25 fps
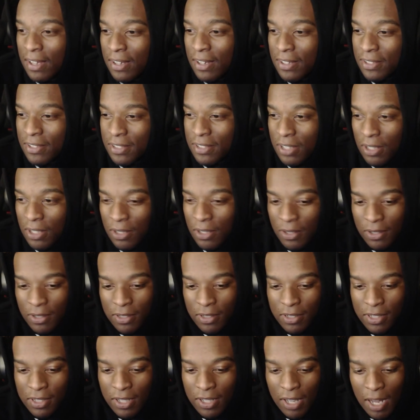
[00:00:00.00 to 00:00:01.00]
So,
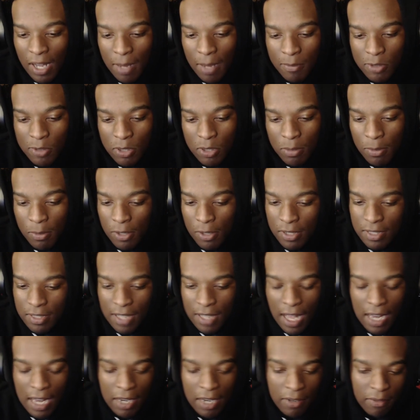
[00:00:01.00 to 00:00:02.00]
you know, I'm super
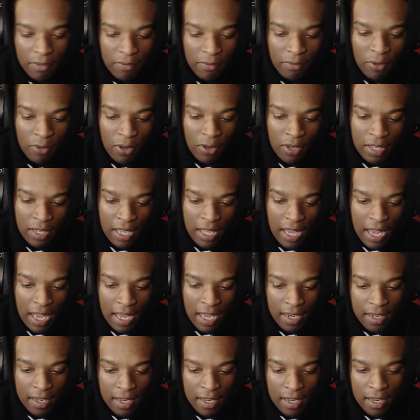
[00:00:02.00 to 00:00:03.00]
excited for that.
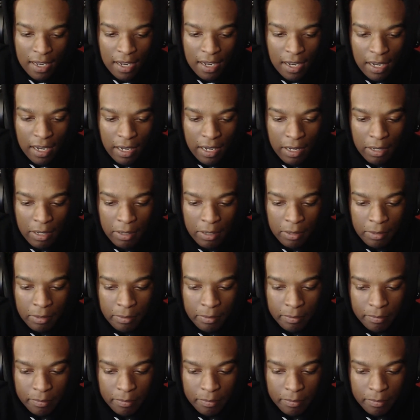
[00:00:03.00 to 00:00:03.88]
Um,